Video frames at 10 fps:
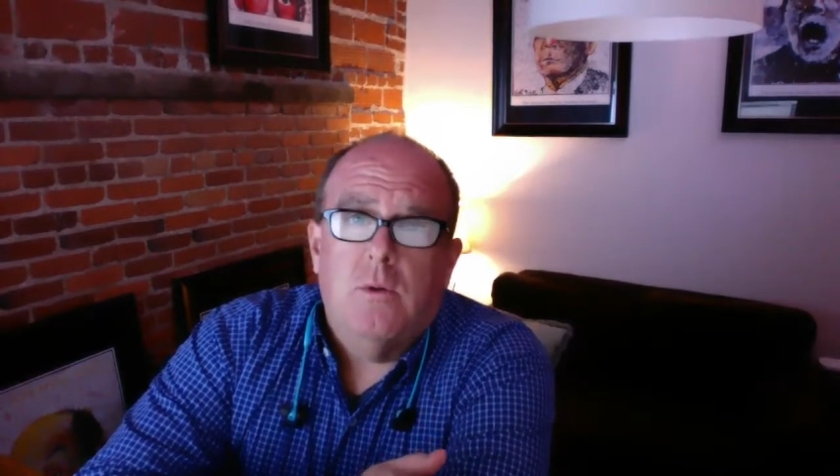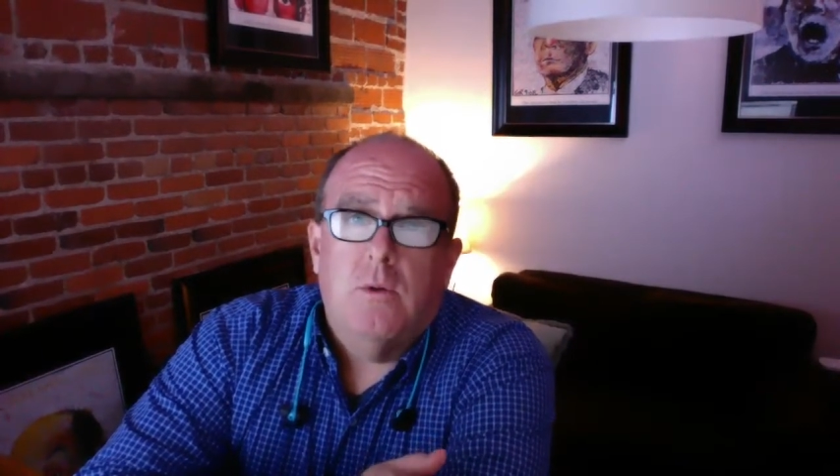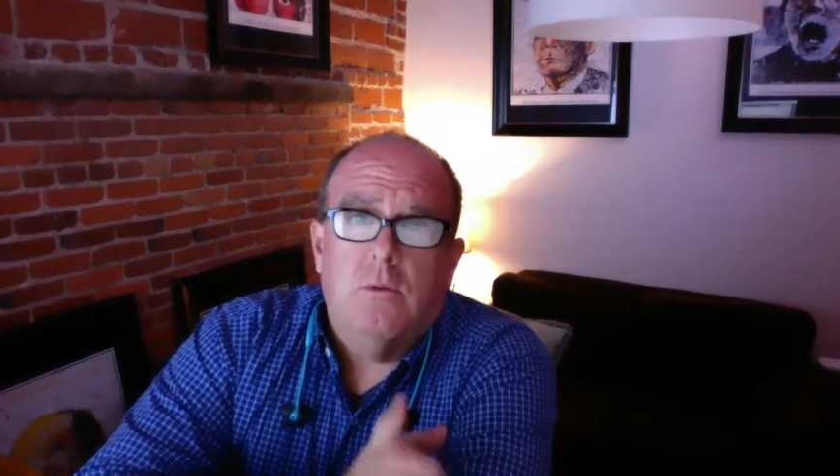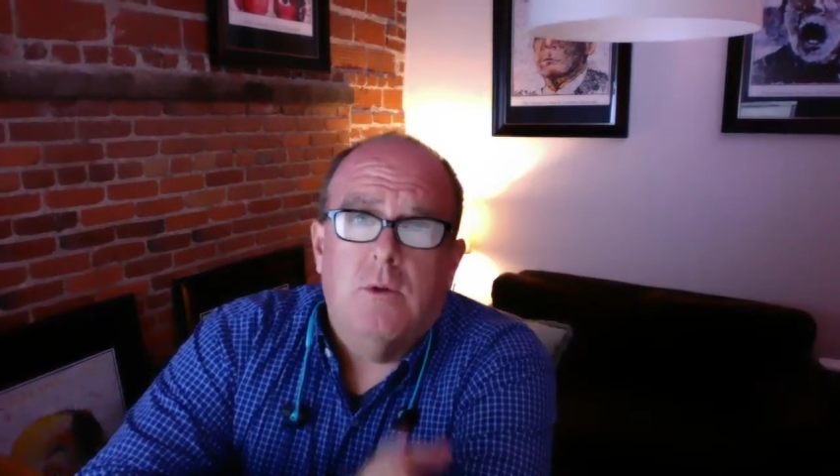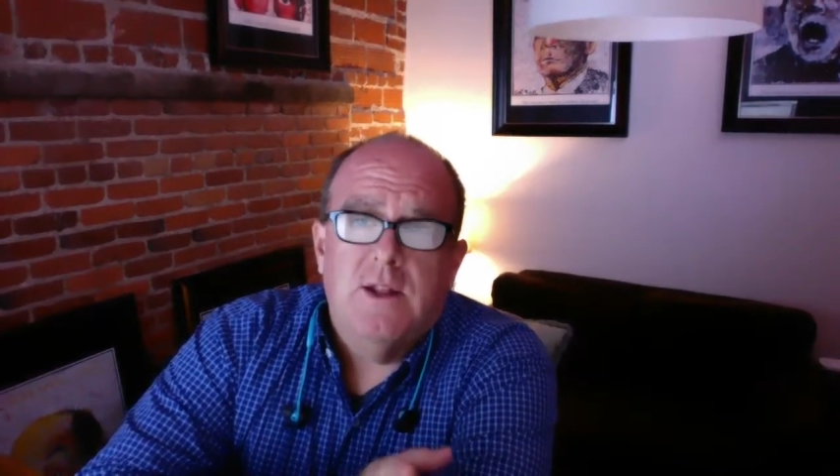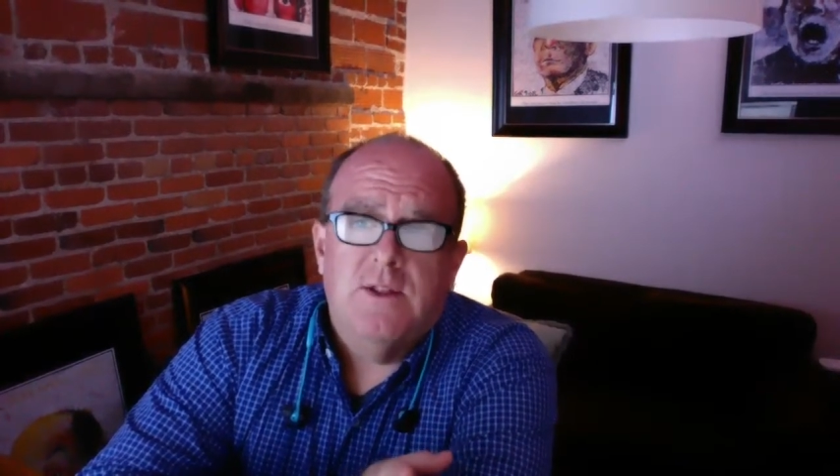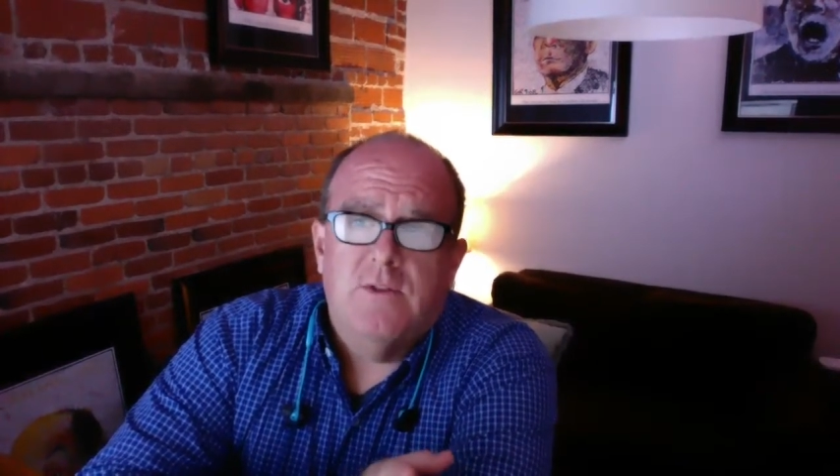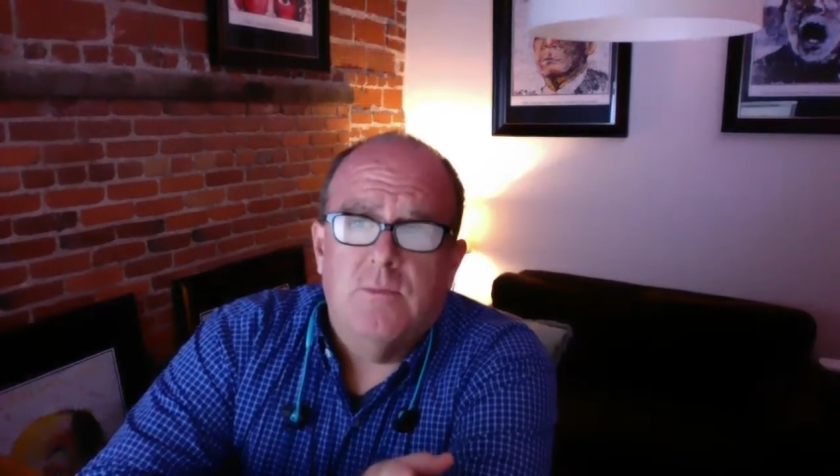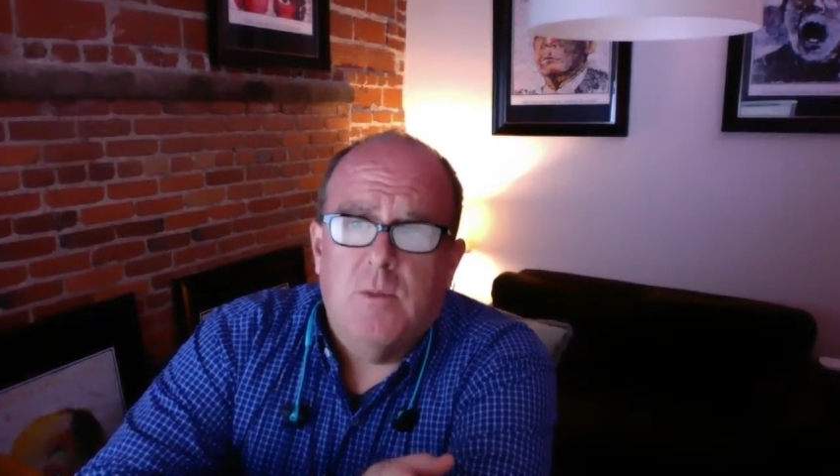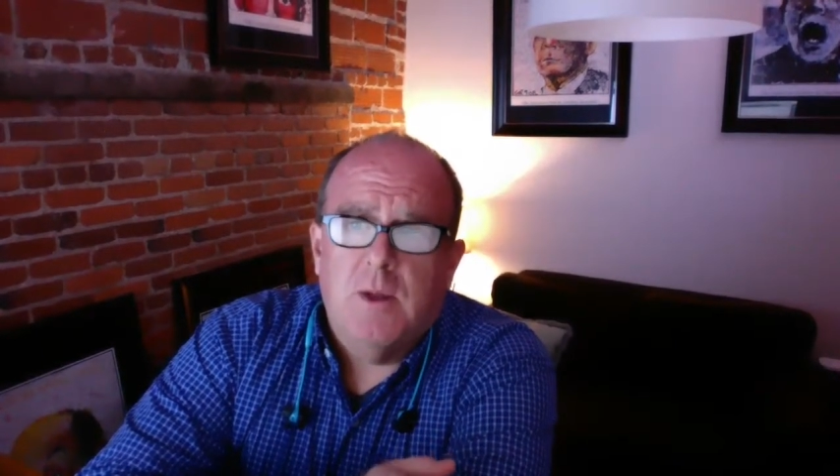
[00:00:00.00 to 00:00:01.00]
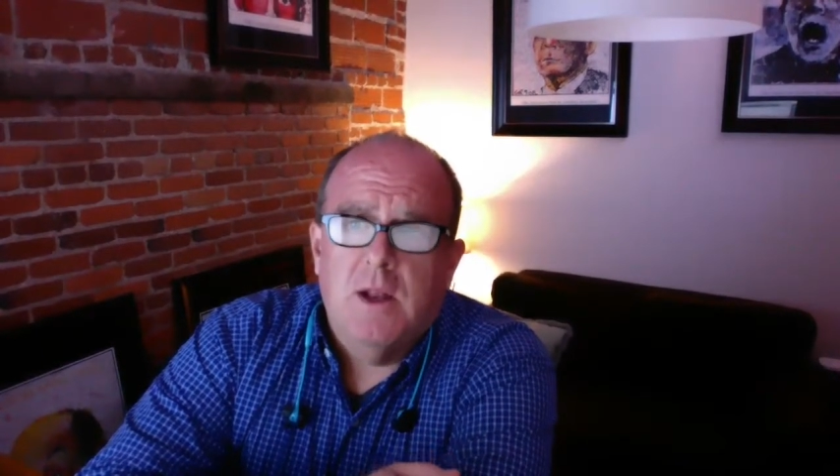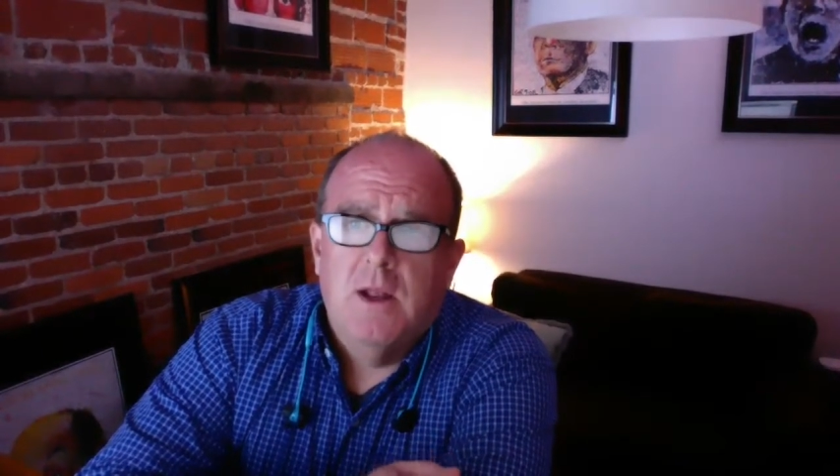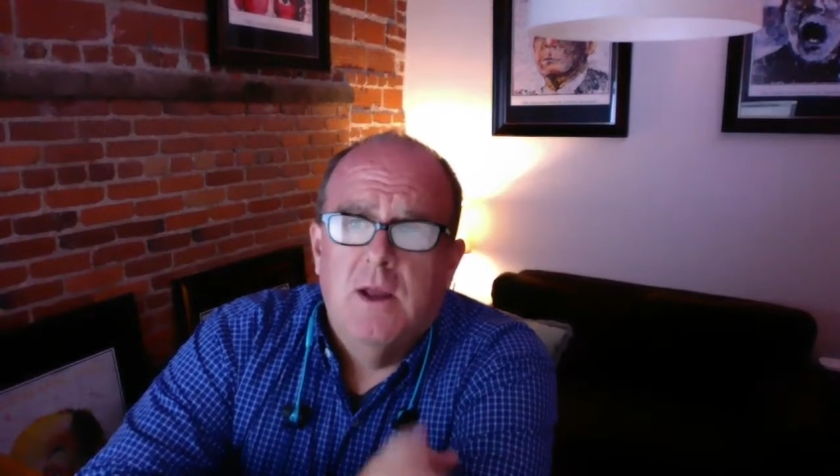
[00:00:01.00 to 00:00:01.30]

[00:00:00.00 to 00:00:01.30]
right at this moment.